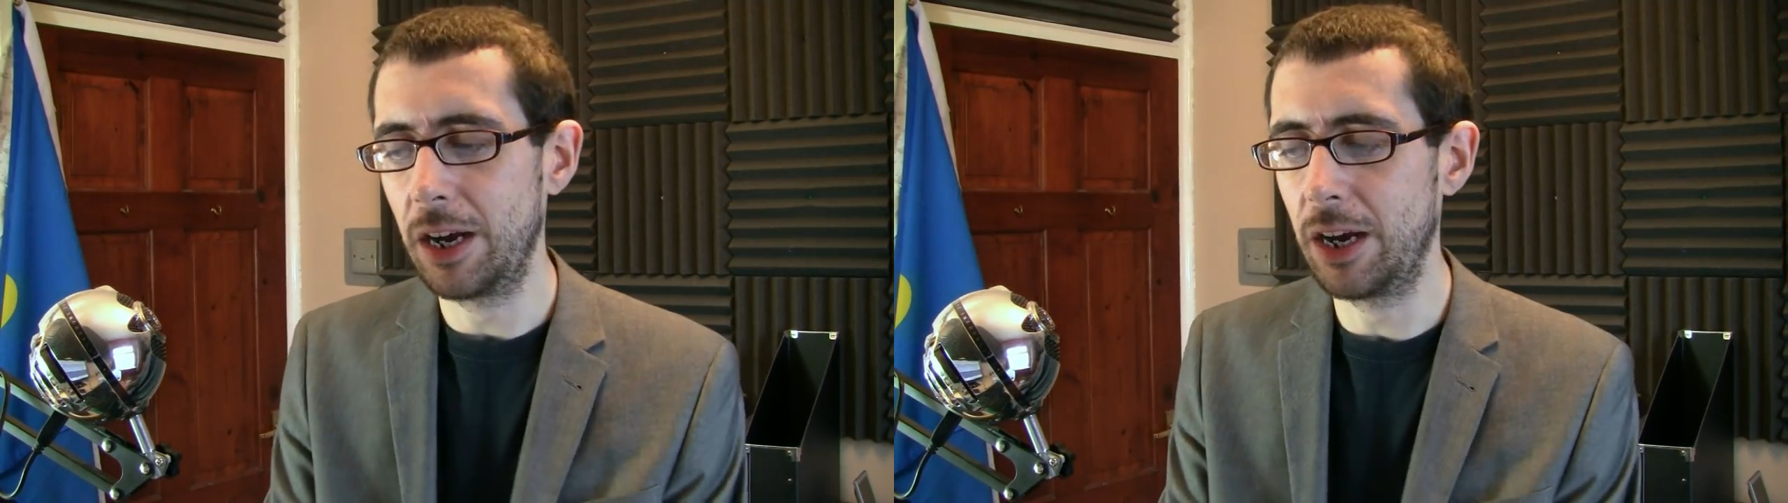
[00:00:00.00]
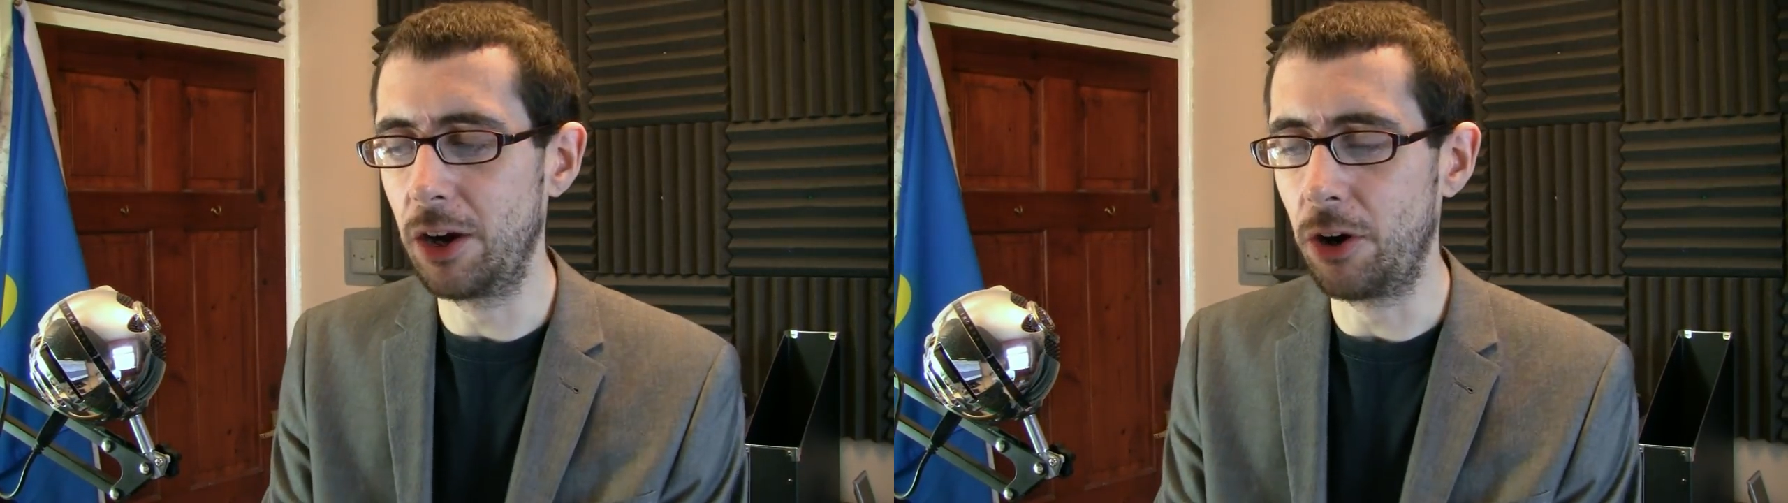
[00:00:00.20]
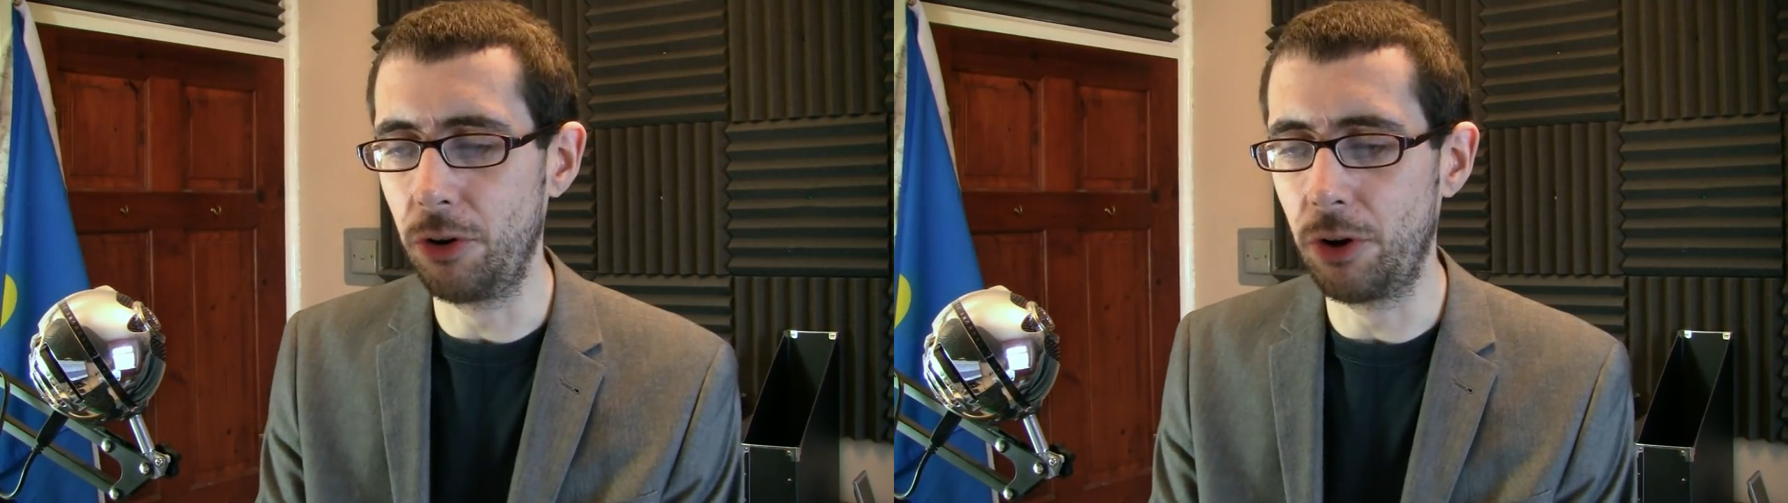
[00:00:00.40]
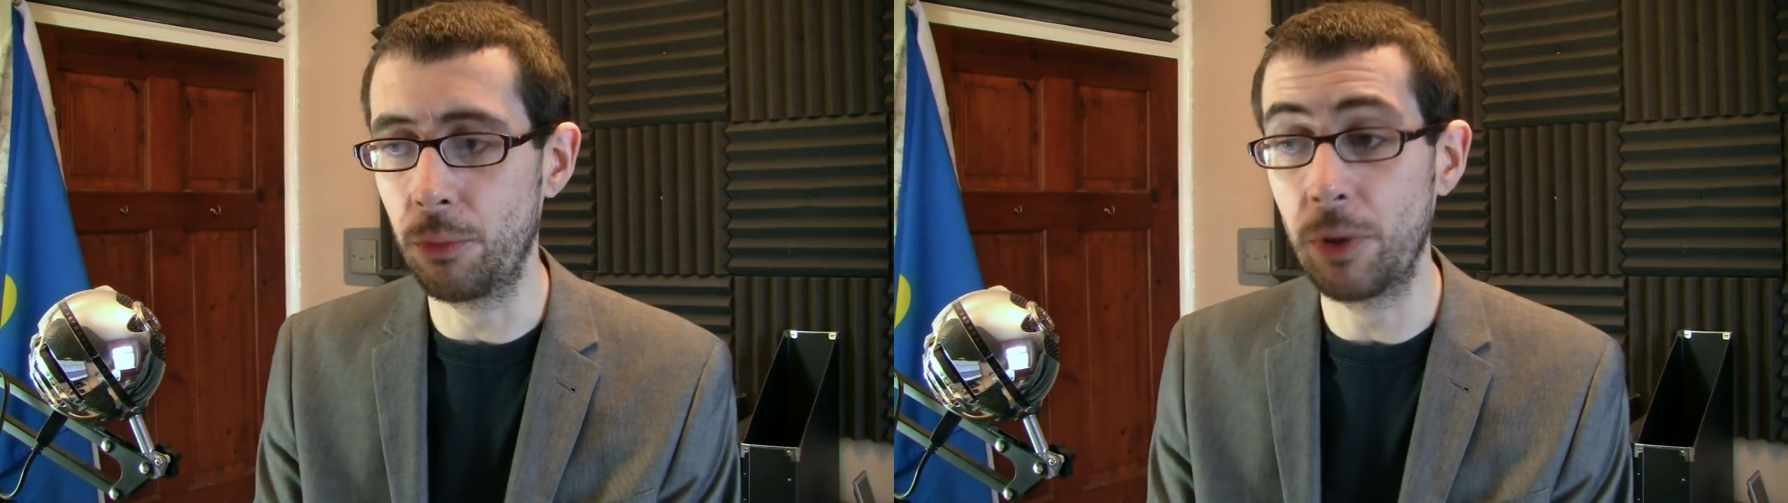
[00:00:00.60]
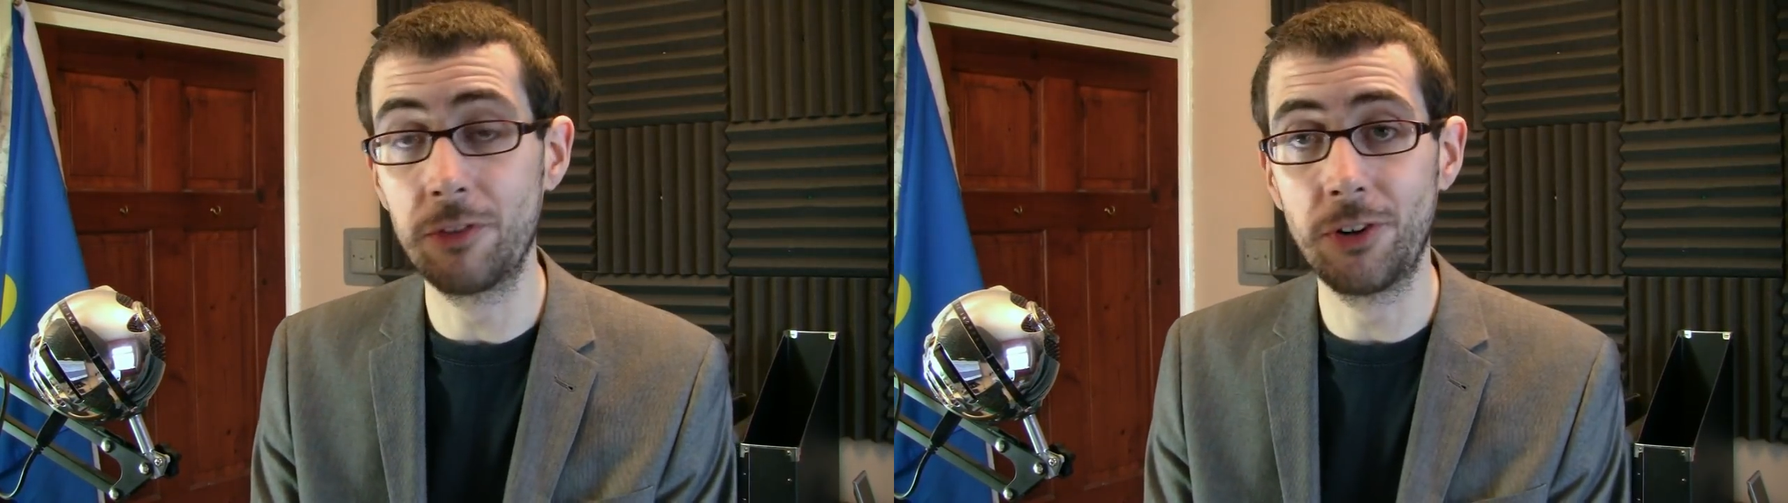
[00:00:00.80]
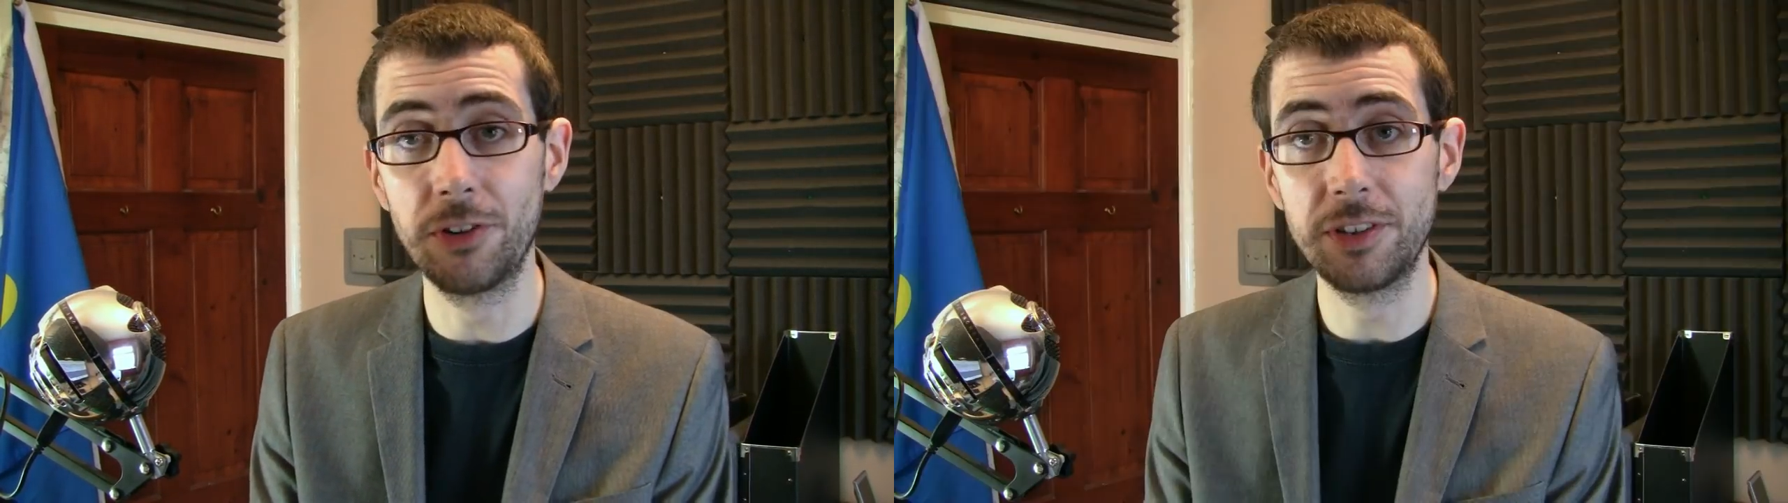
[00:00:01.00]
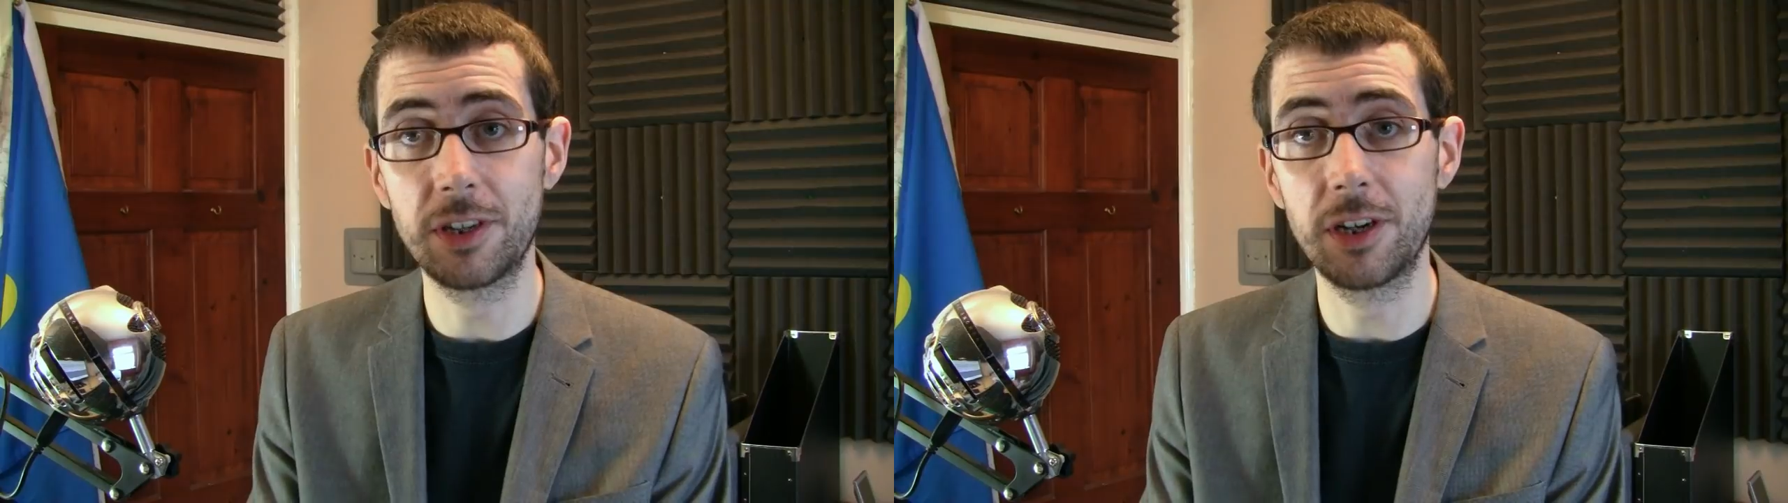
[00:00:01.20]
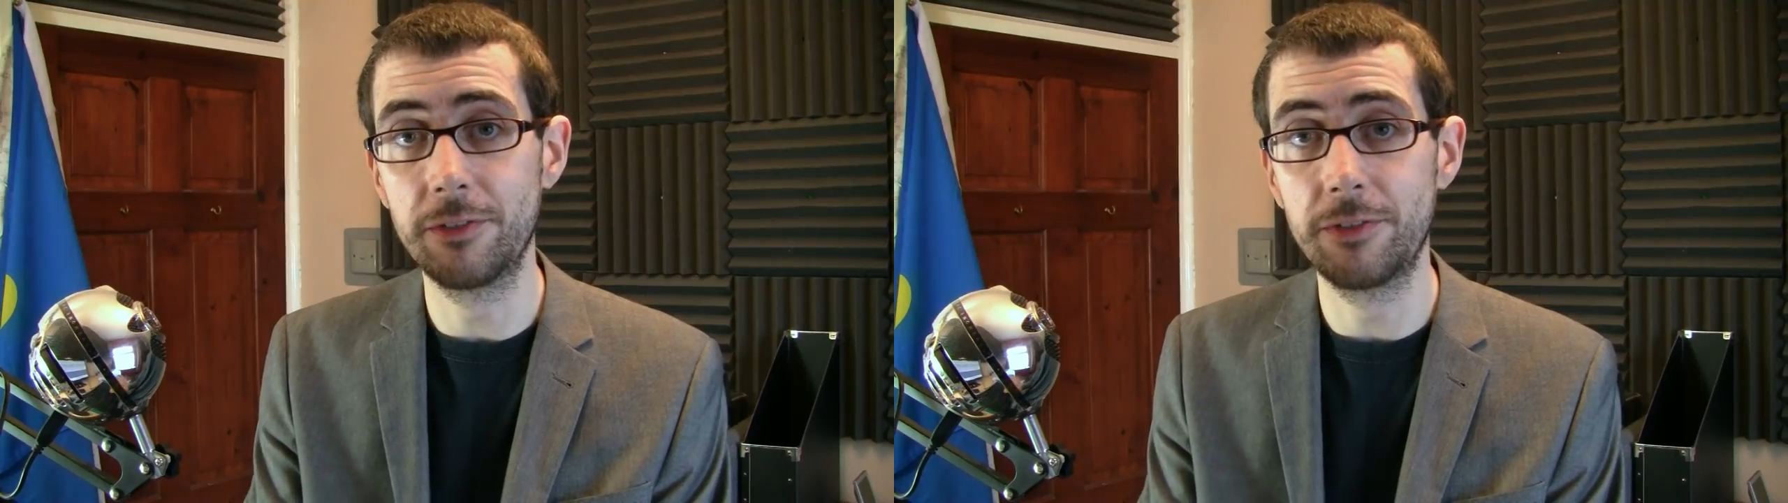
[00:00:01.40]
uh, on, on whether or not these
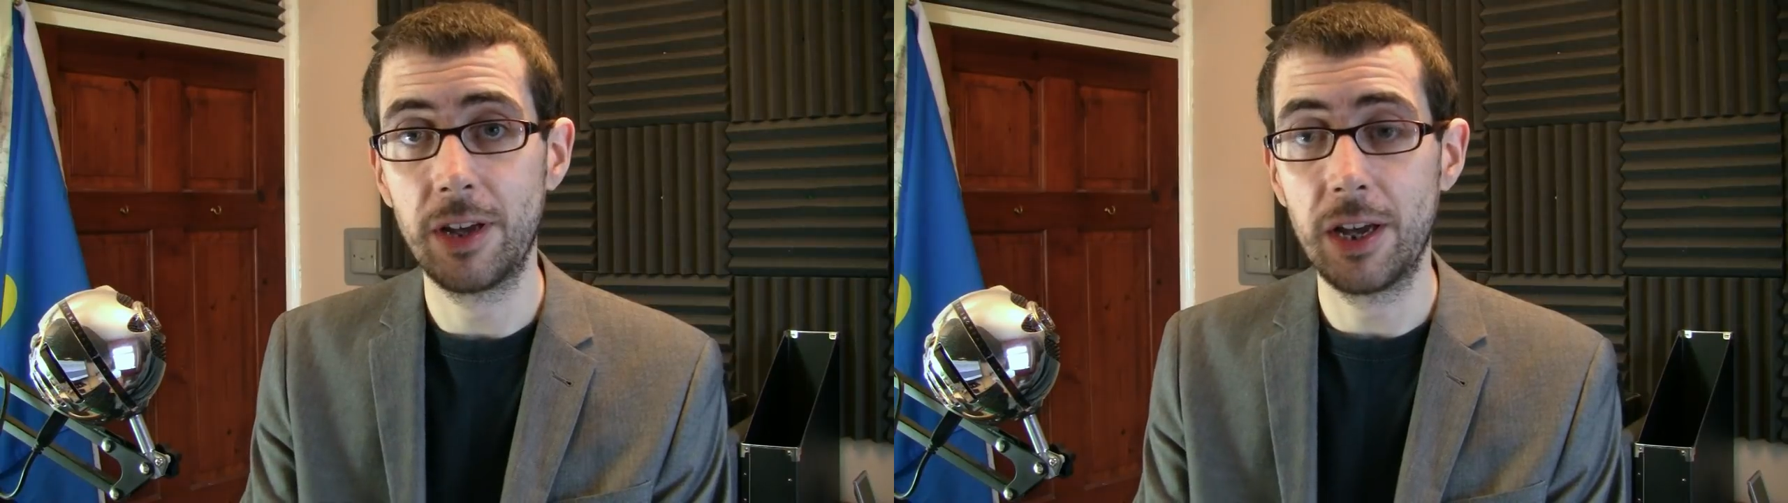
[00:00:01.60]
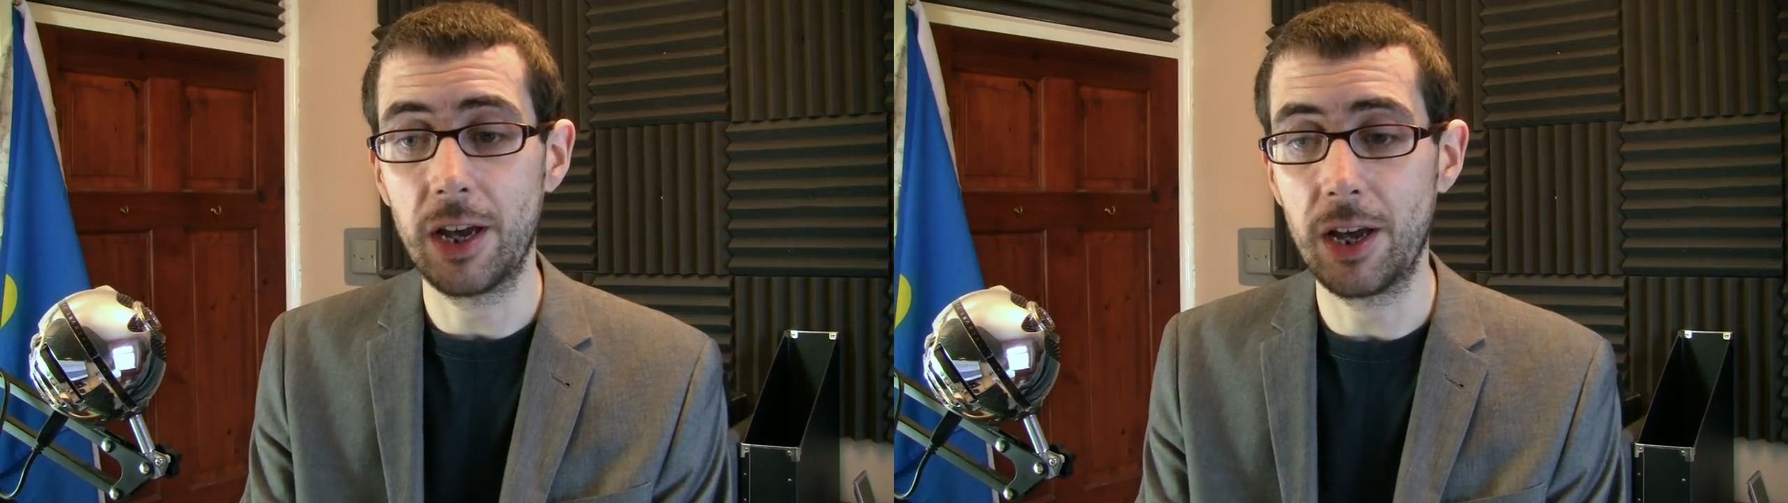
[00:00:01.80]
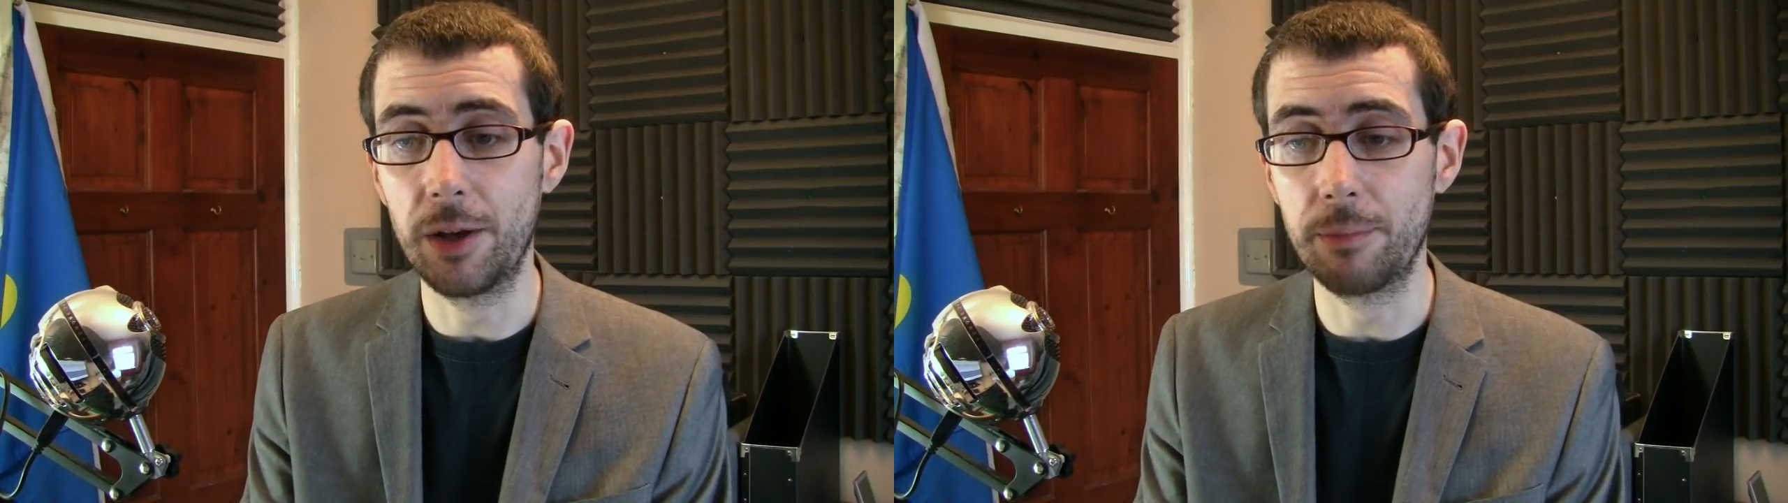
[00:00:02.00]
kind of uh,